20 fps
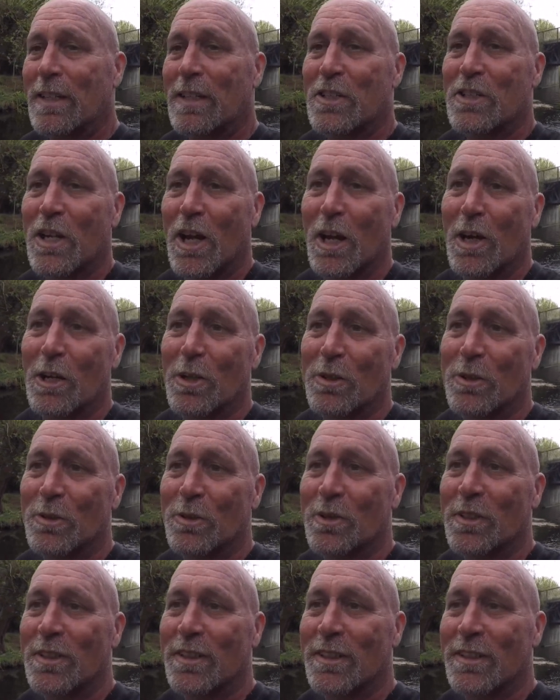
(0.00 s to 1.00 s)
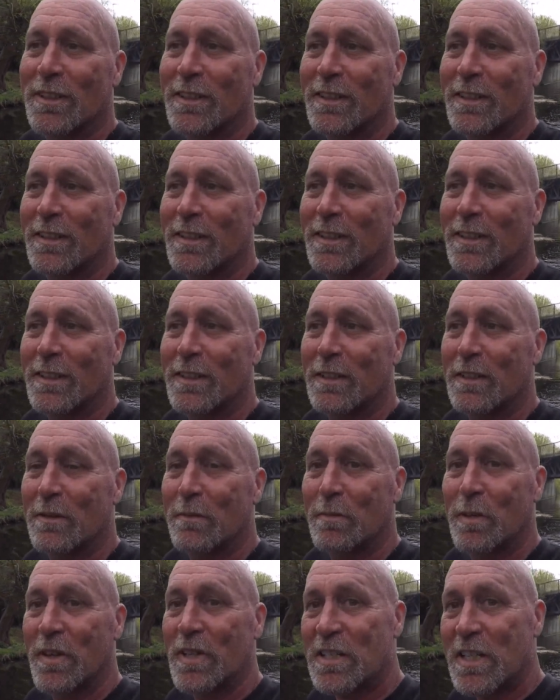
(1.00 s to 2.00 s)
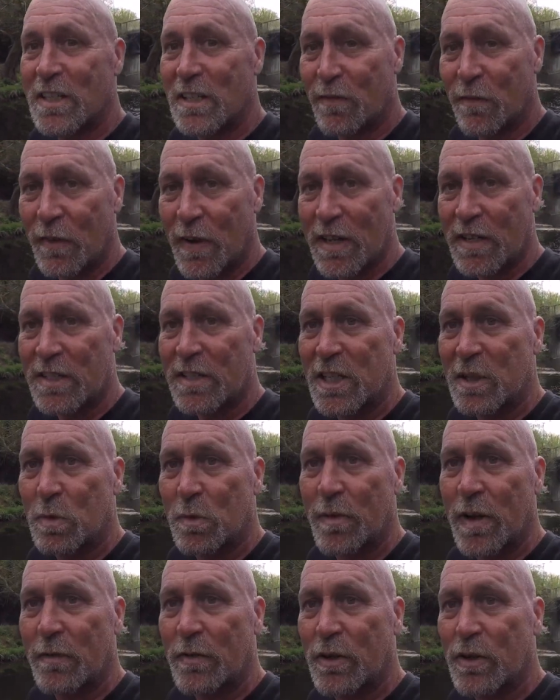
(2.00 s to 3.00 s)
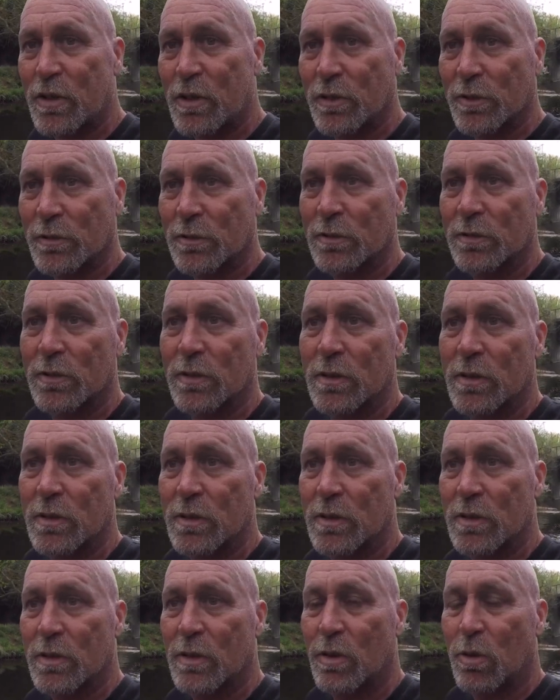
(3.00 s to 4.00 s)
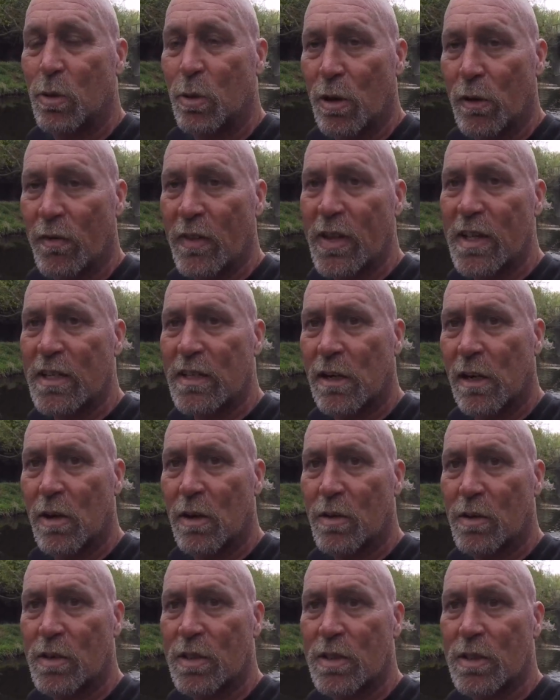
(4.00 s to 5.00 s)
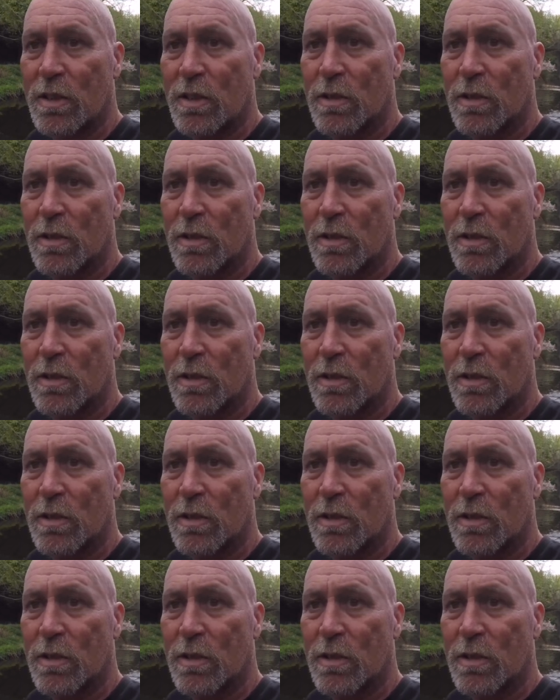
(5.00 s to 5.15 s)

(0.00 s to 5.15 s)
So, well, this is the fastest we've ever done all of these locks